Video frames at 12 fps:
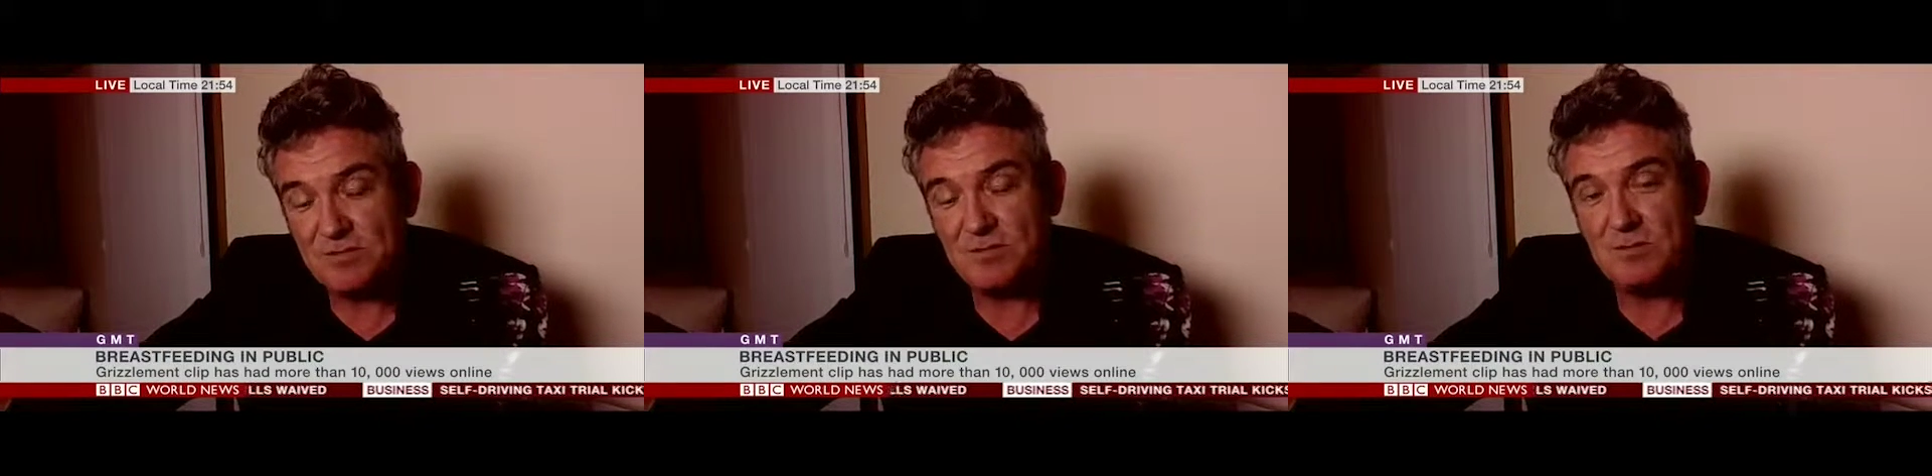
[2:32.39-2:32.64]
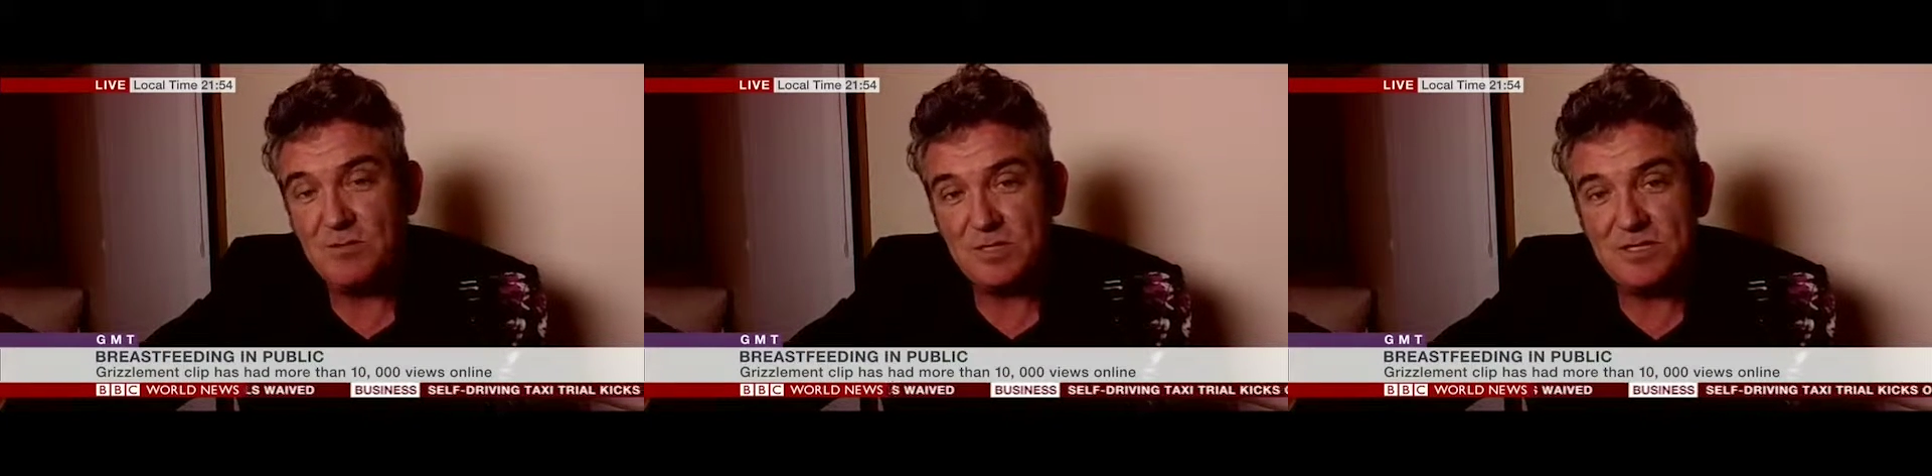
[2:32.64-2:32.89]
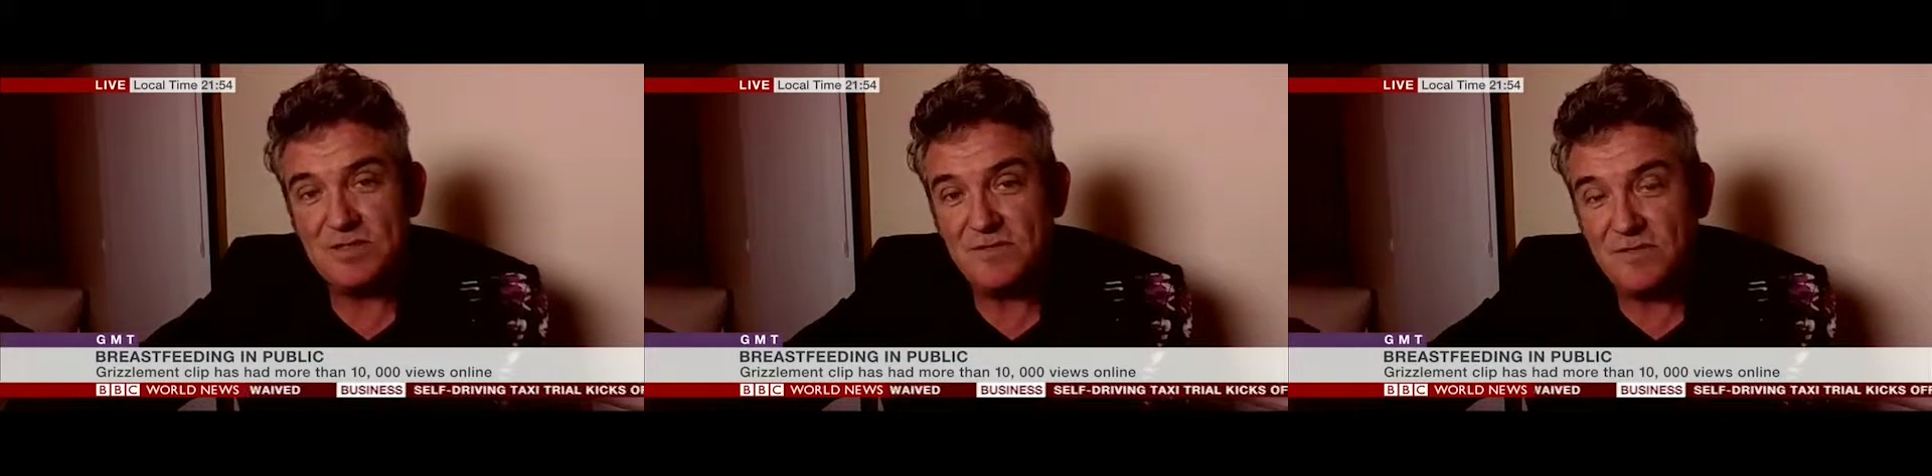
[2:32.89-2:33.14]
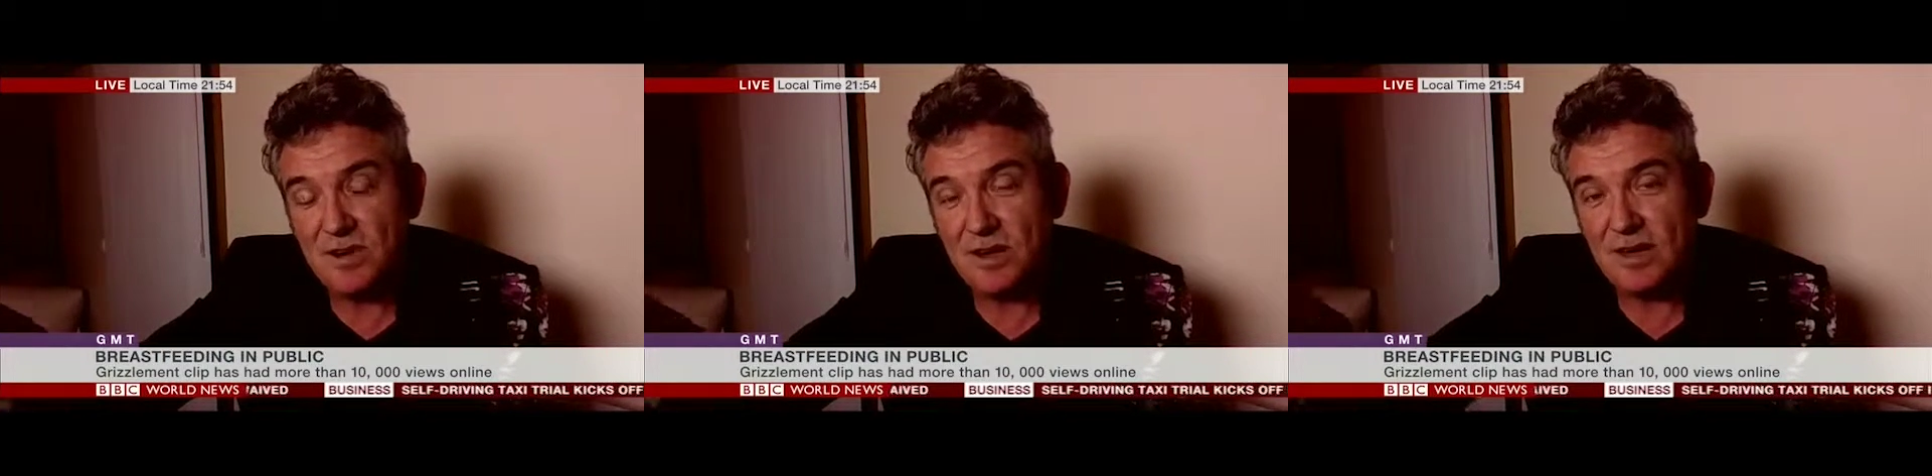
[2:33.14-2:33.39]
which we wanted
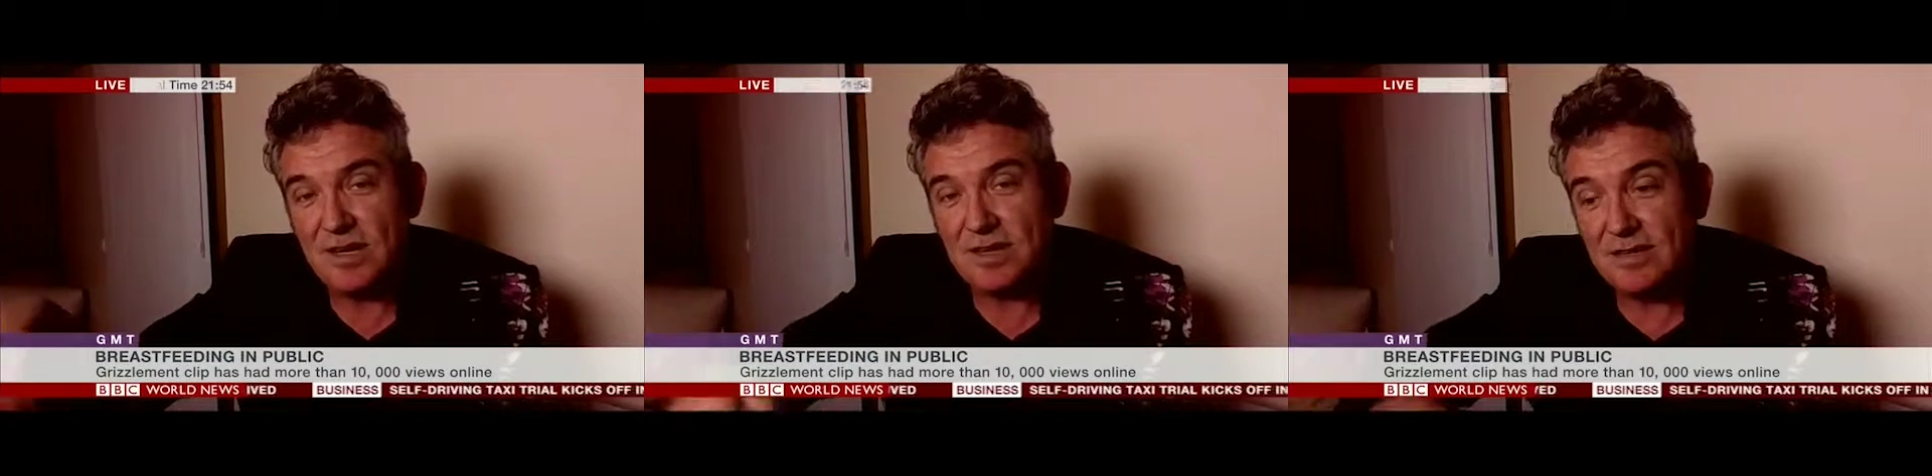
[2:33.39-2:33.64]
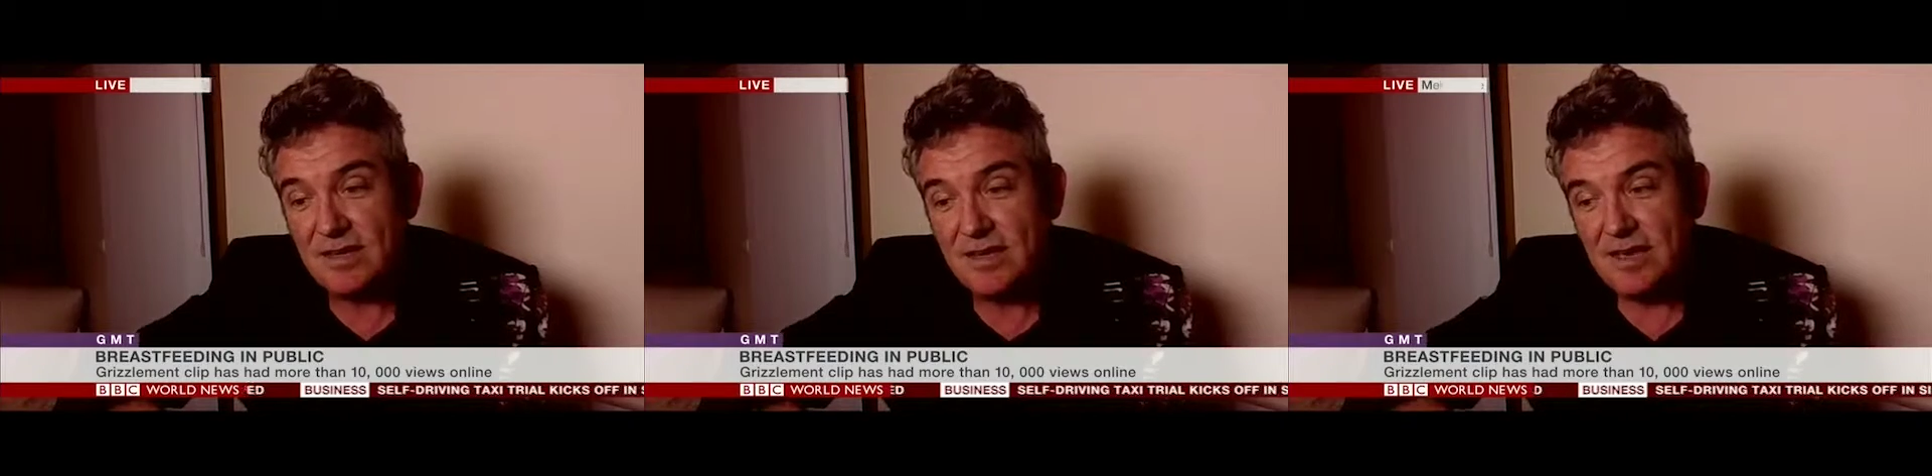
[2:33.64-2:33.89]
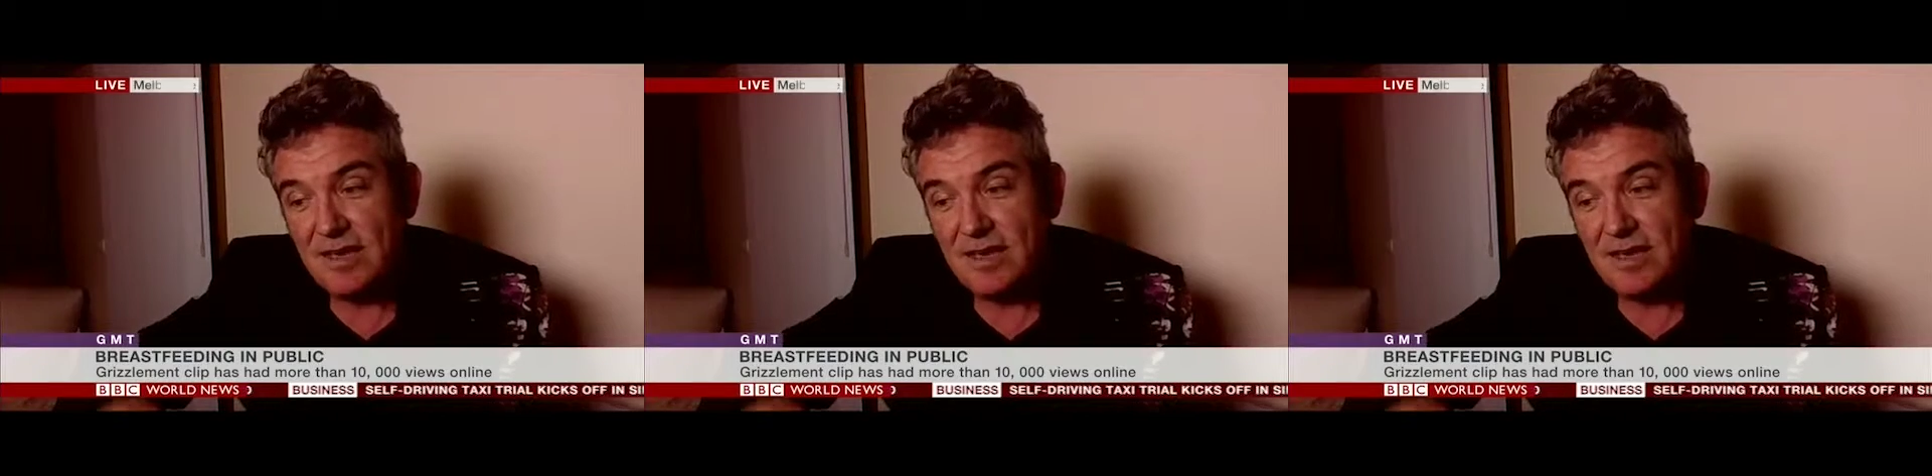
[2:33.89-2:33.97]
to find.